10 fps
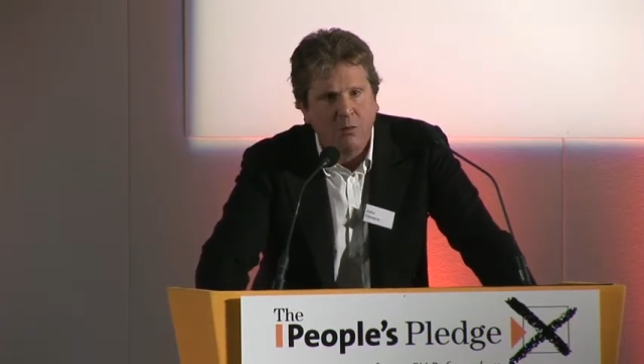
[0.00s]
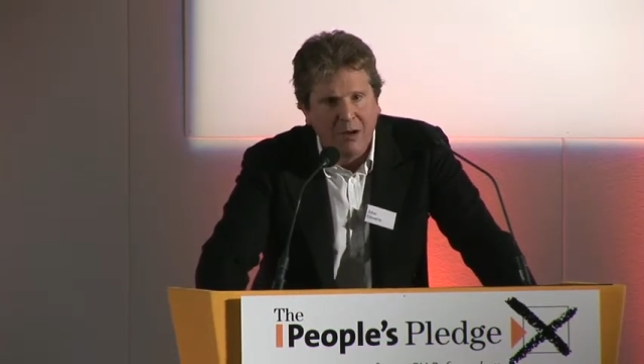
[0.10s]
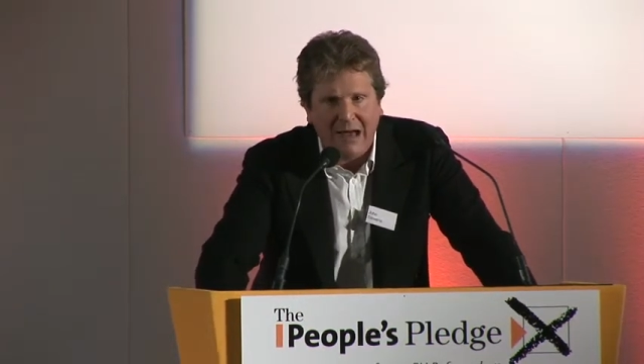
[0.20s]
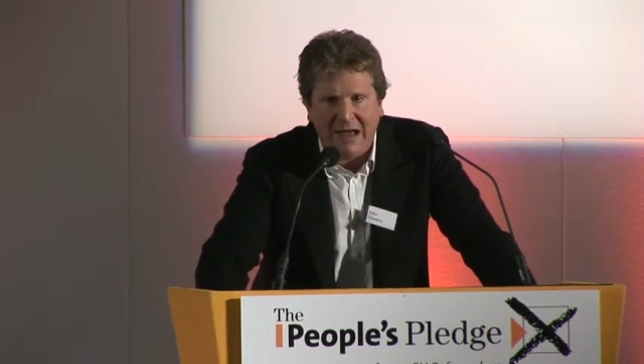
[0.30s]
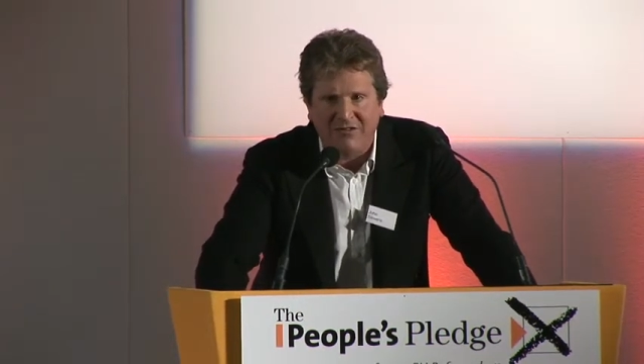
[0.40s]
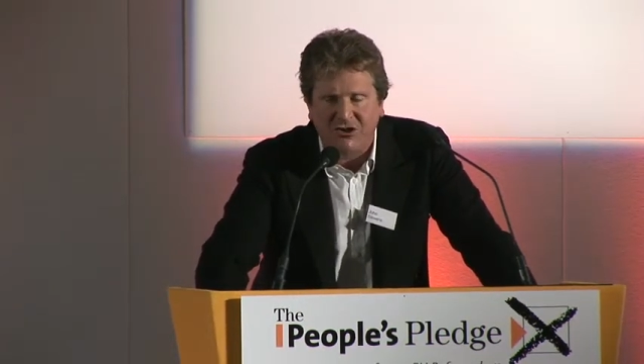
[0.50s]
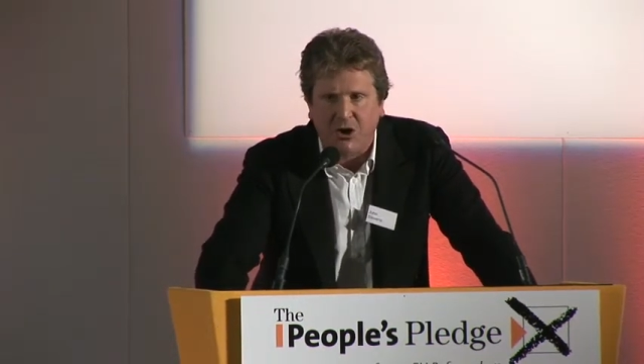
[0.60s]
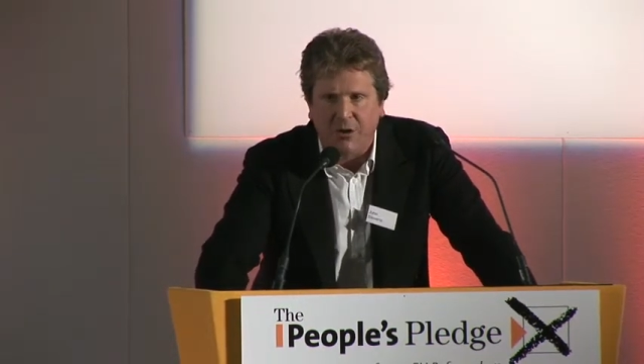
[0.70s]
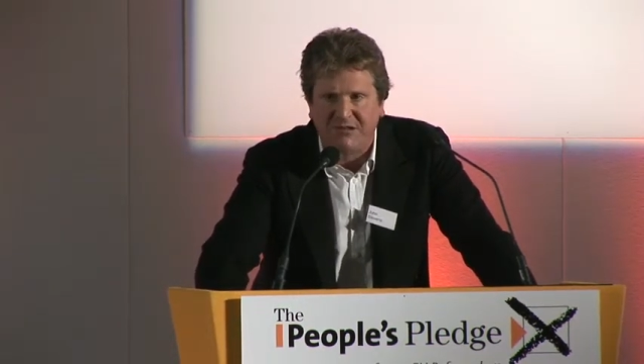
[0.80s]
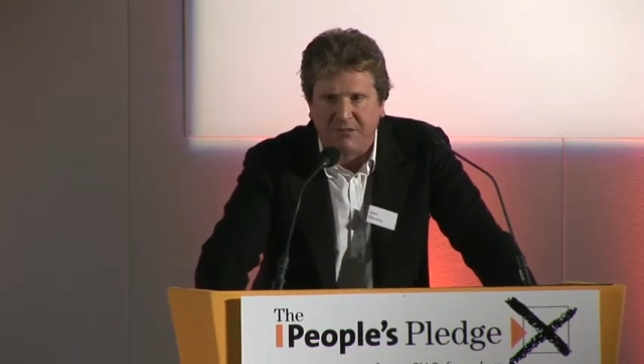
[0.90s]
will I have a
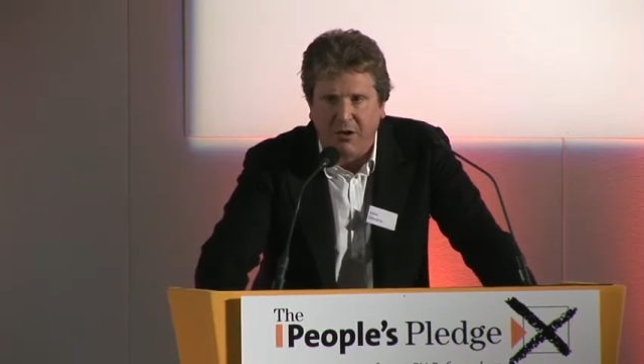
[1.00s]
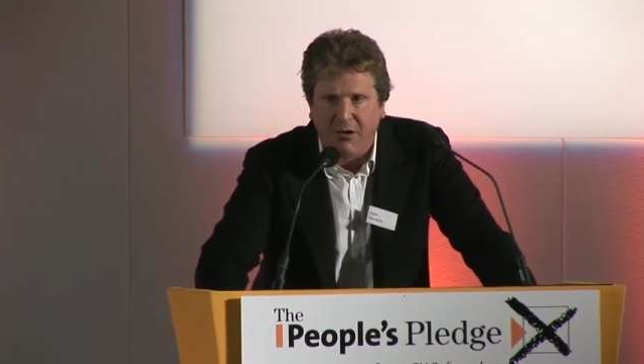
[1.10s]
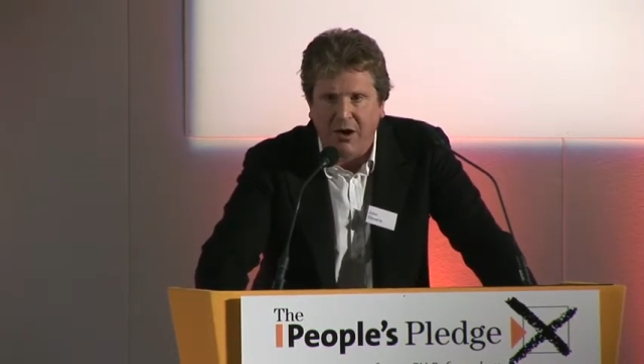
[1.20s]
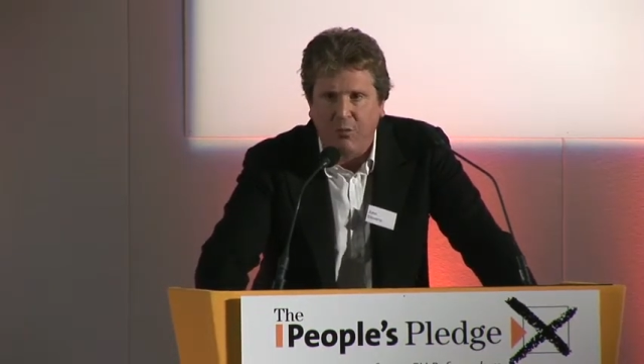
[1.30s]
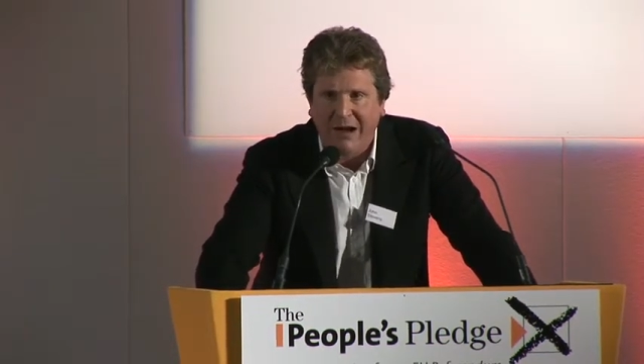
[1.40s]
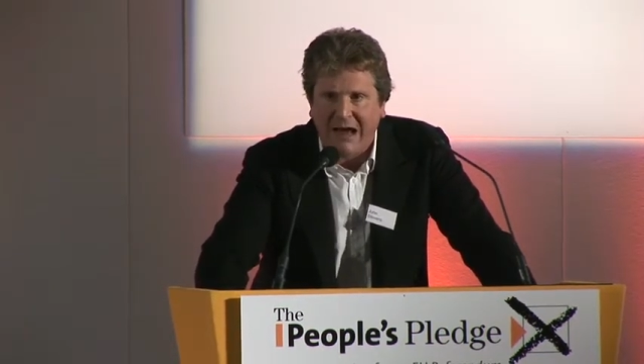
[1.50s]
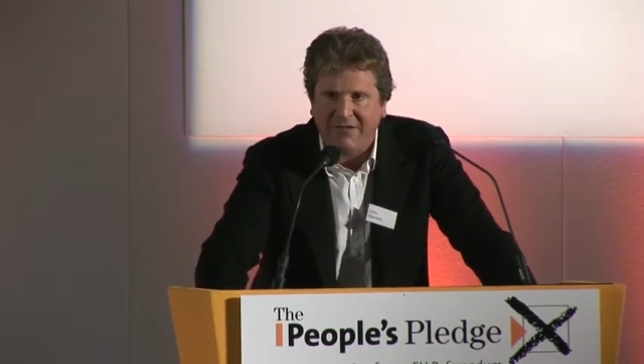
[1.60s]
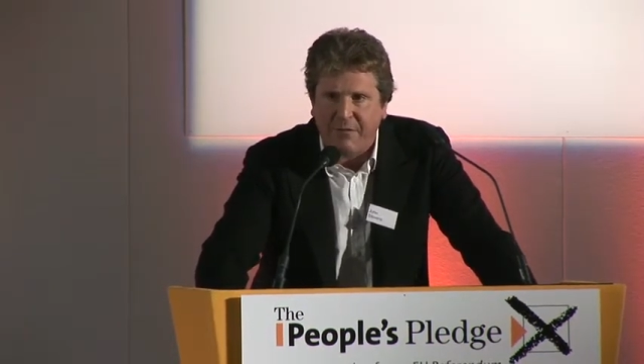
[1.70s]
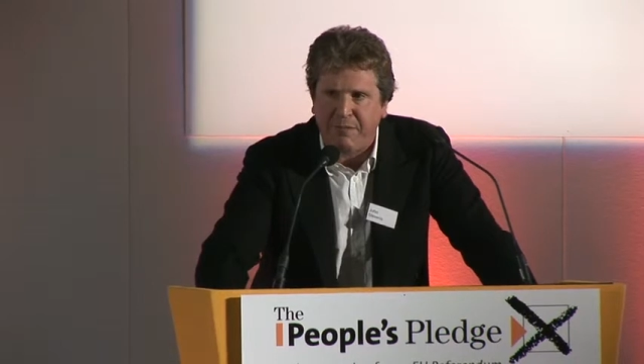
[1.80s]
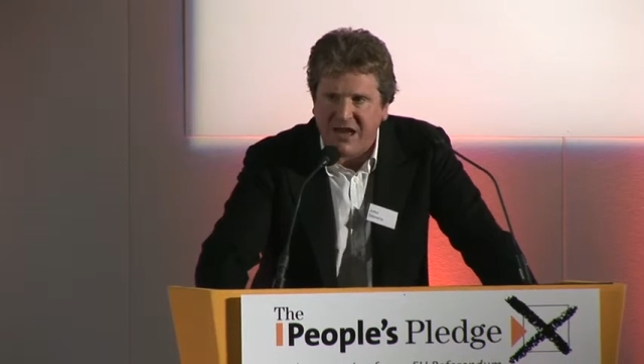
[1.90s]
job tomorrow, will I
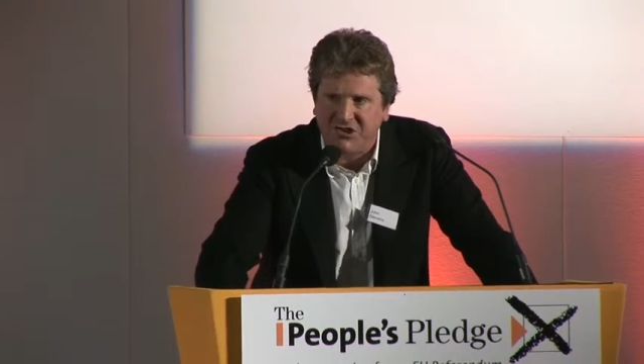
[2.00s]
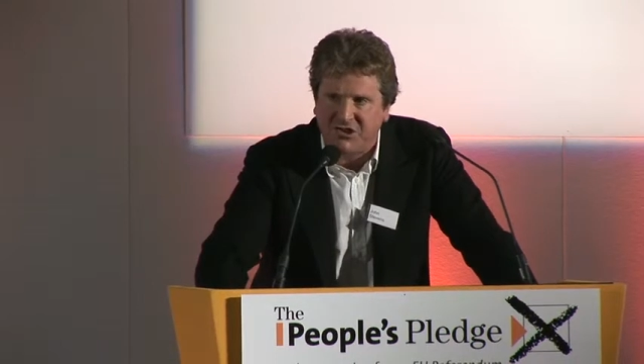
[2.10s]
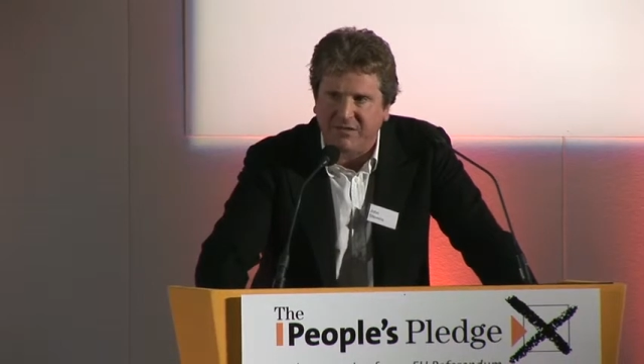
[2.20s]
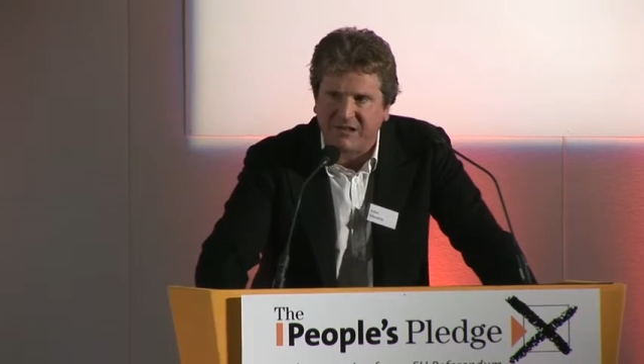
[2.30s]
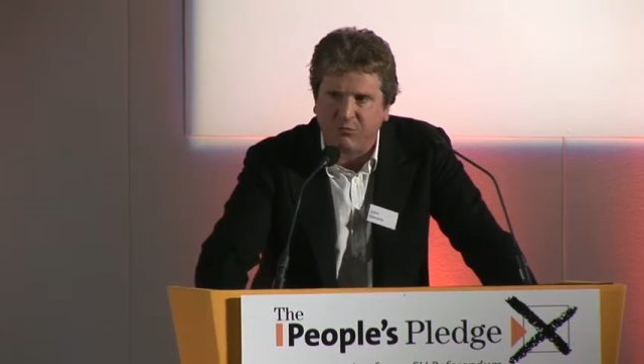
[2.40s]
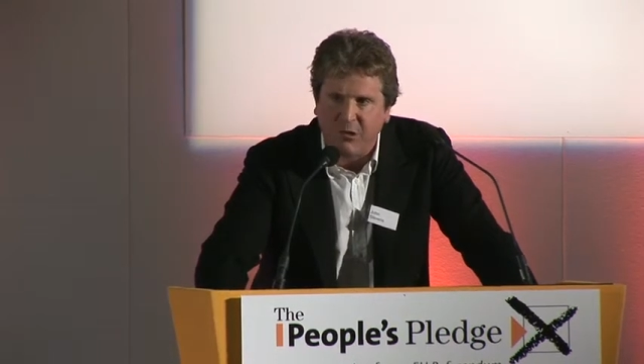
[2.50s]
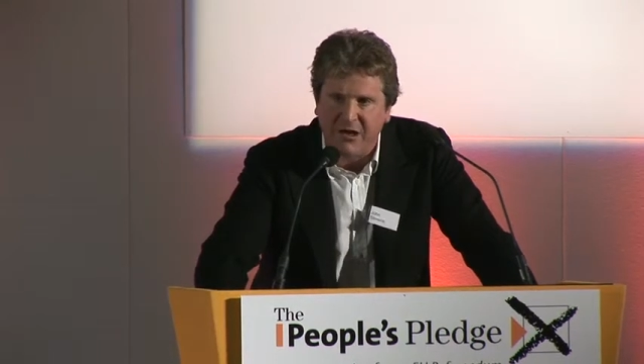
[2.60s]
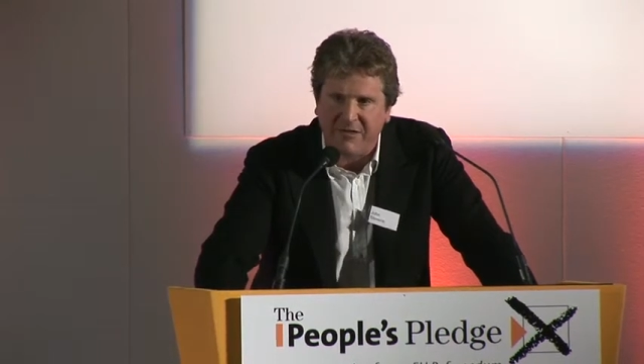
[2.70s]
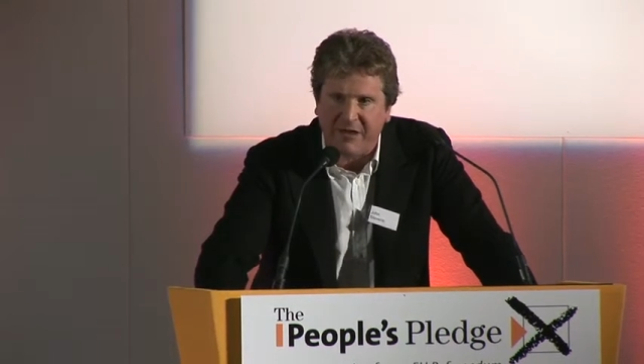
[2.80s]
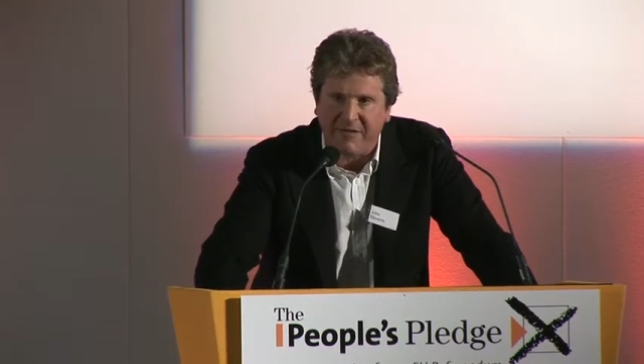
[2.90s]
have a pension that's
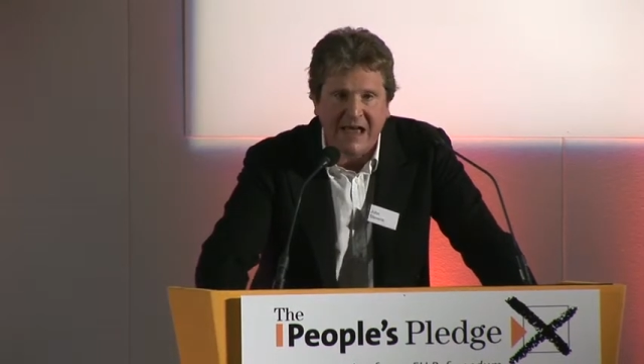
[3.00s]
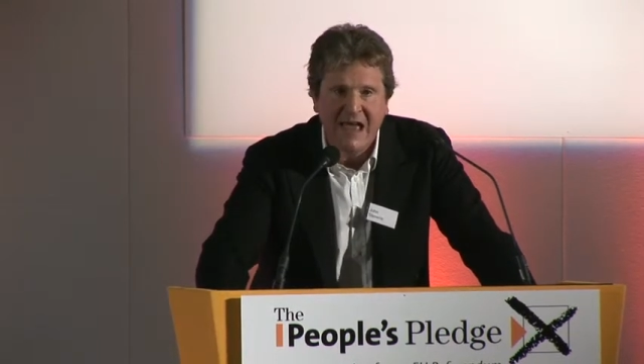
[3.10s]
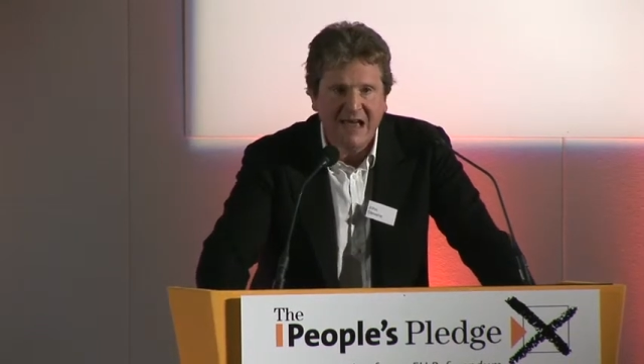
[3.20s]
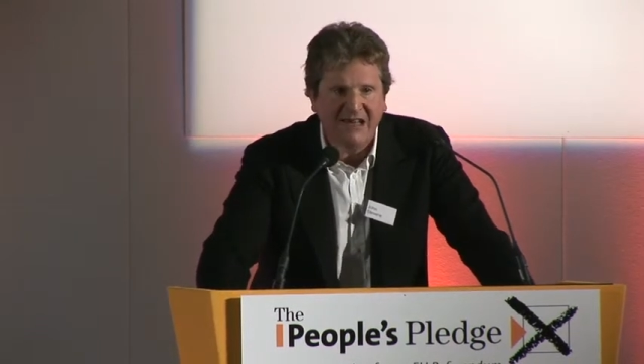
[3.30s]
worth anything,